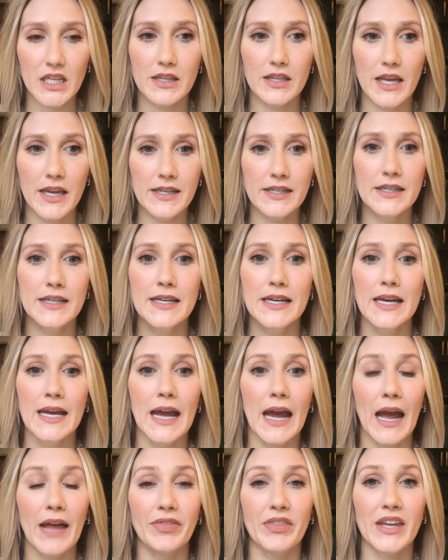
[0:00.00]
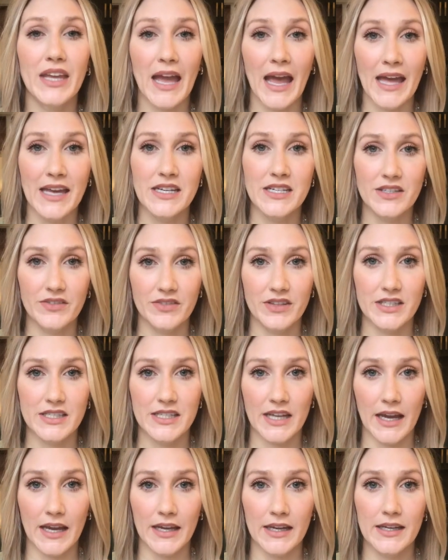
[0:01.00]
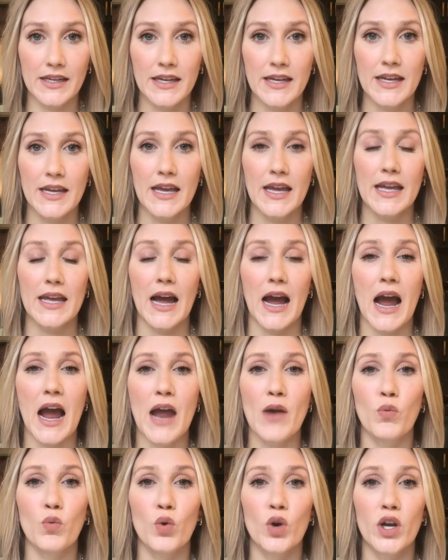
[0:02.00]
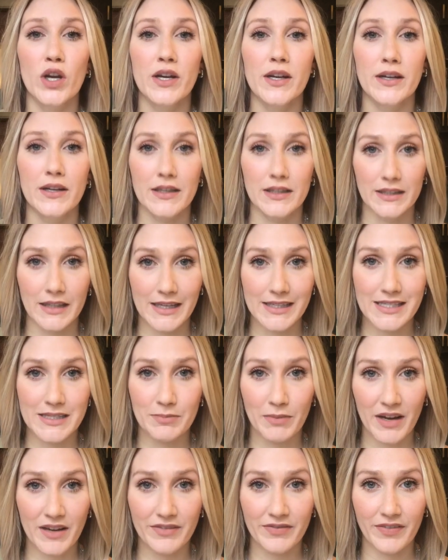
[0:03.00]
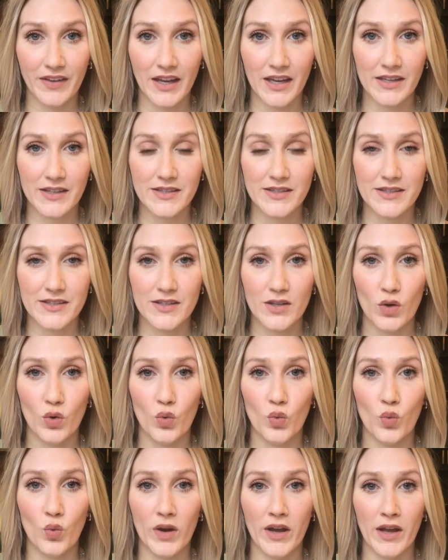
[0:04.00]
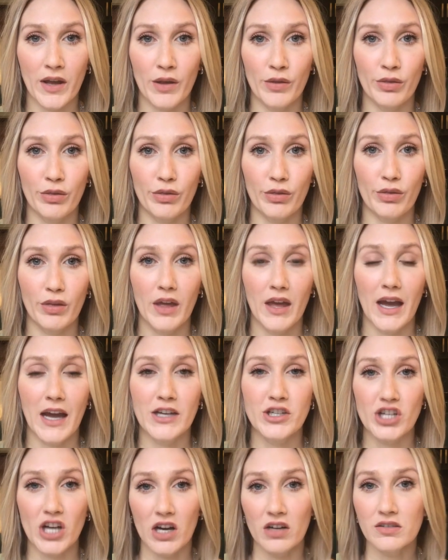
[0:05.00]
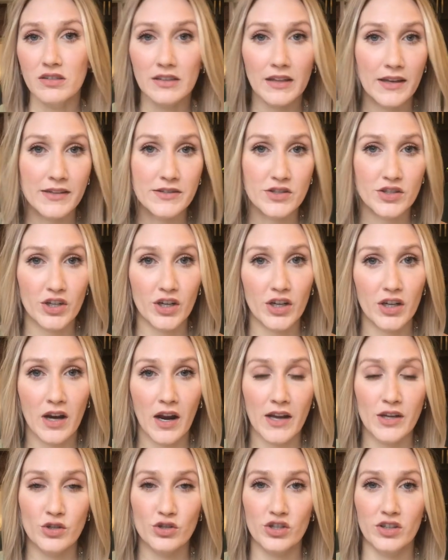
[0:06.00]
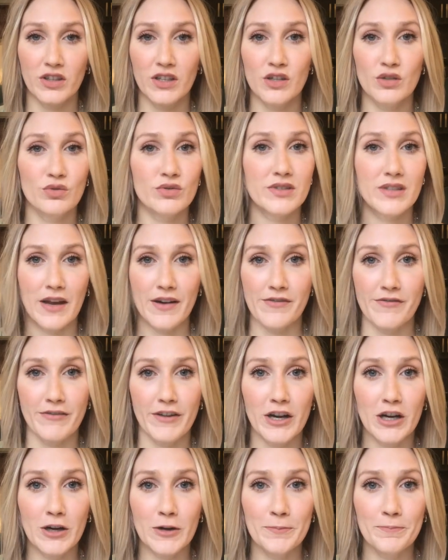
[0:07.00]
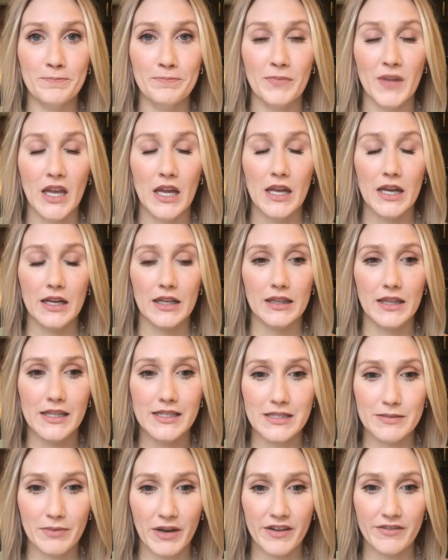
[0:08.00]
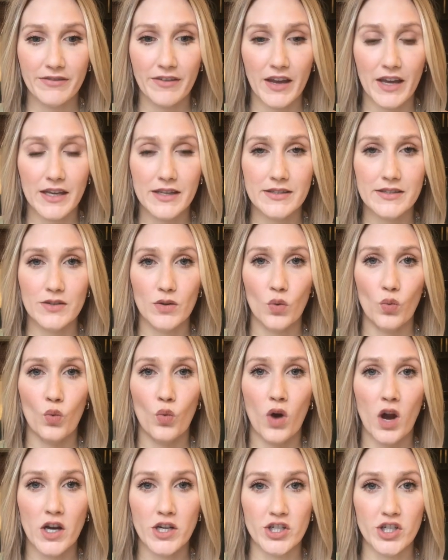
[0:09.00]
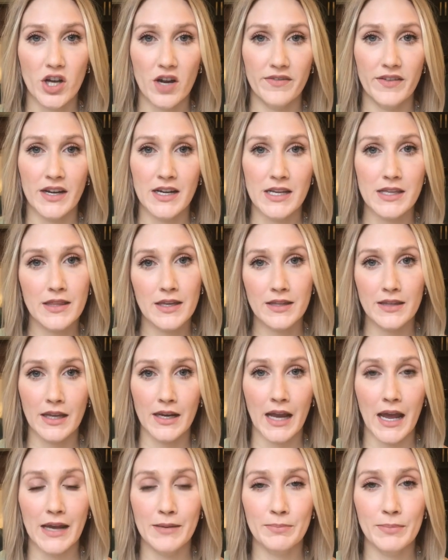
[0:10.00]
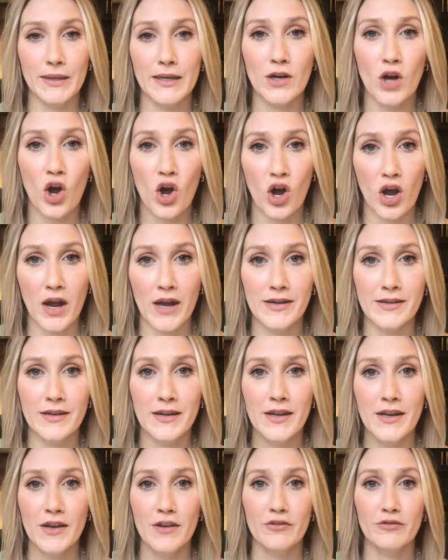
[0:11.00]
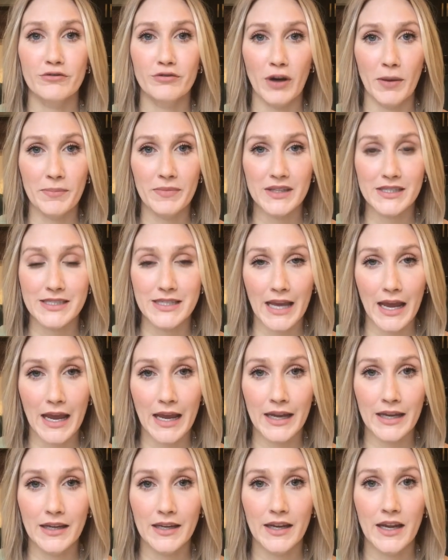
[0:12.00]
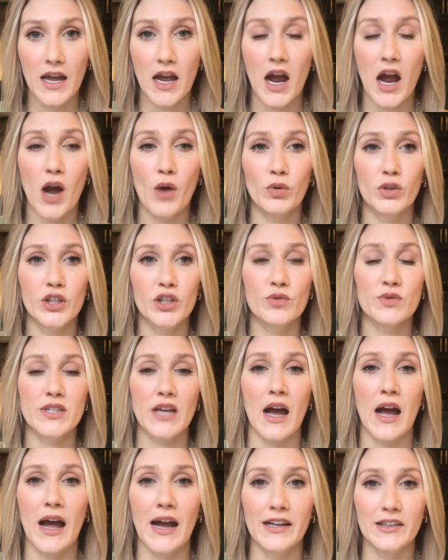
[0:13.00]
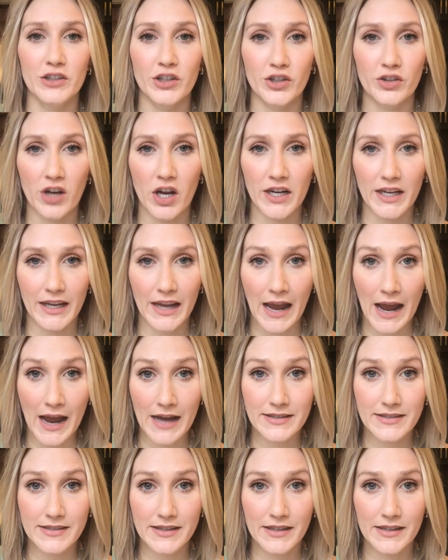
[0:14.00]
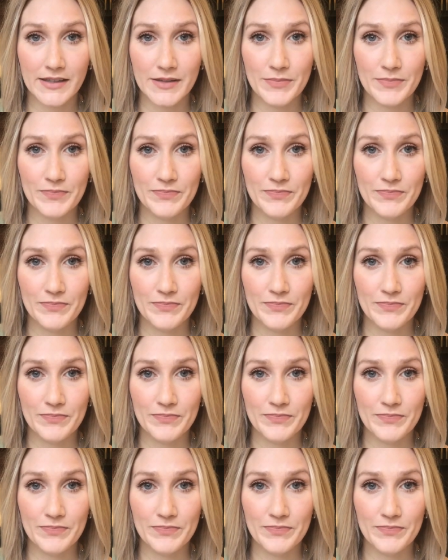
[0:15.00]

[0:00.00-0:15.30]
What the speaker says: Then, at the end of the day, I would cleanse my face with a gel cleanser. I usually use Cetaphil. Cleanse my face, wash off anything that had been on from the day. I will use a hyaluronic acid,